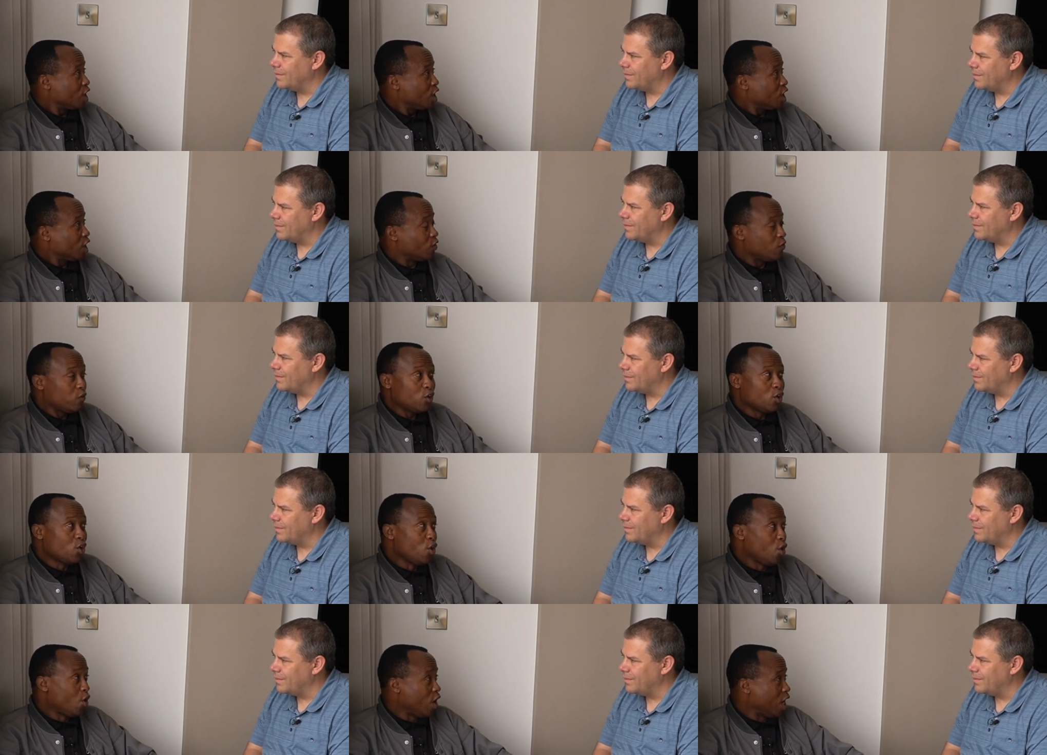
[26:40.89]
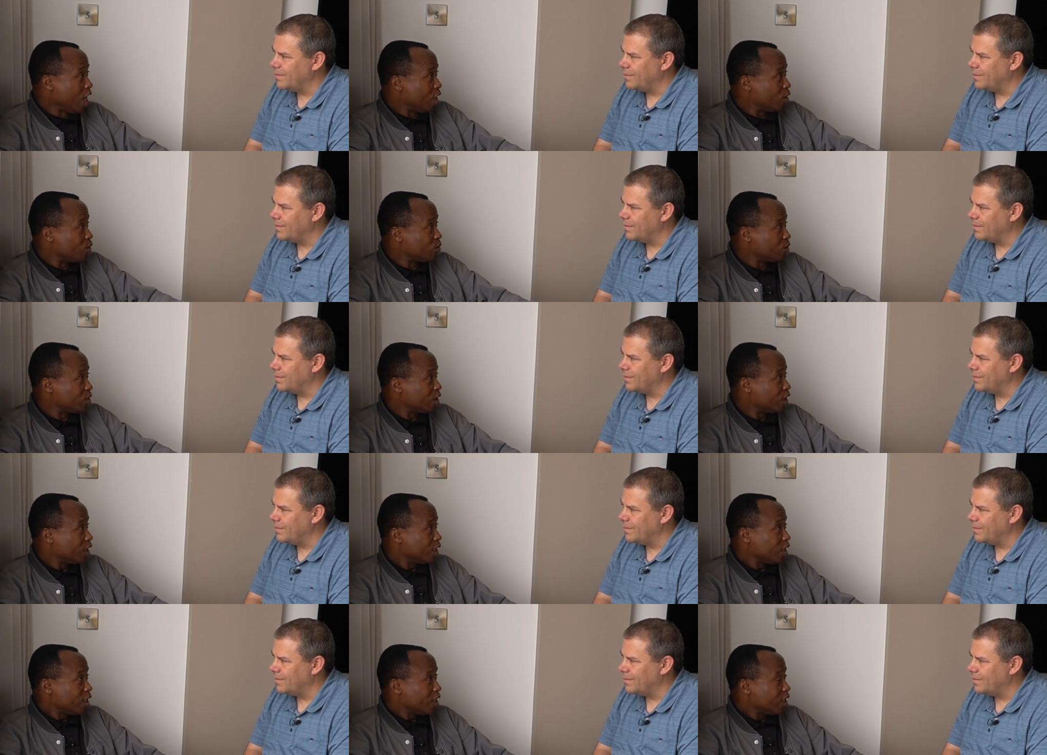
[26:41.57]
Speaker 1: If we go out,
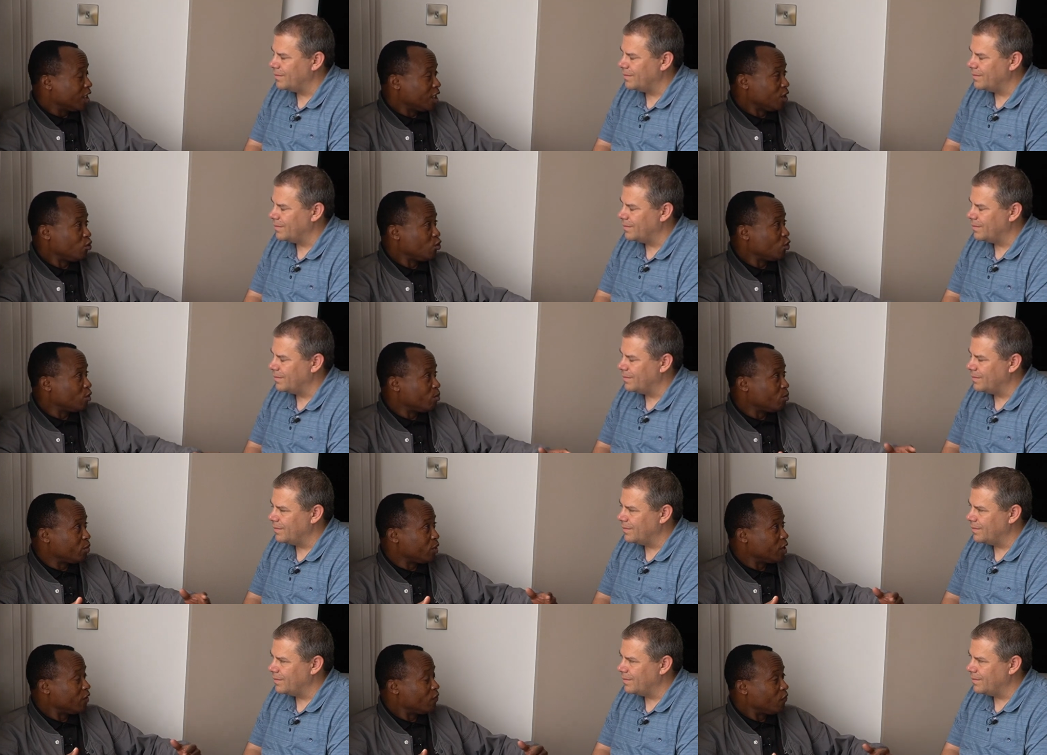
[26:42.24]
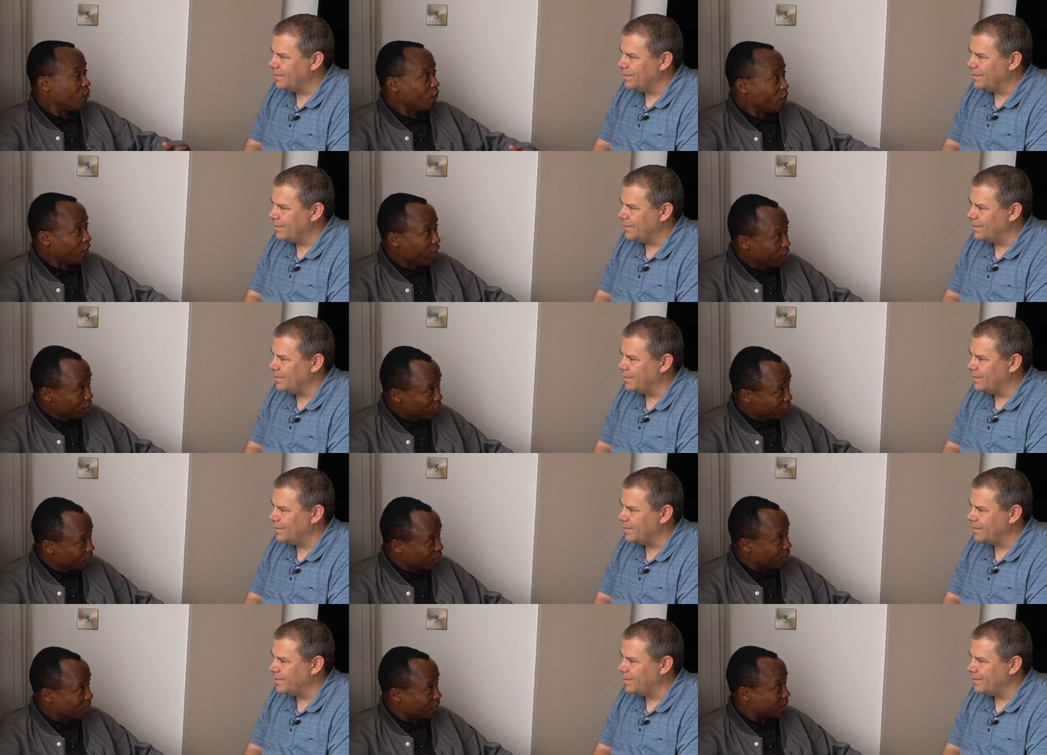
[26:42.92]
then we will bring
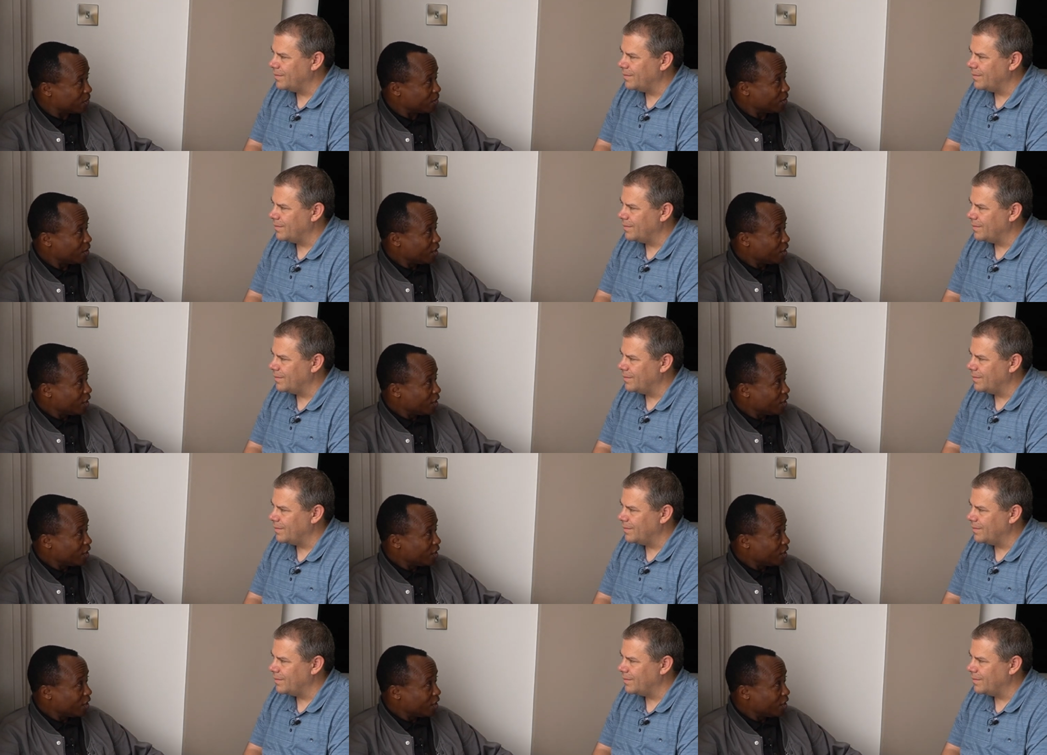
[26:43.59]
freshness.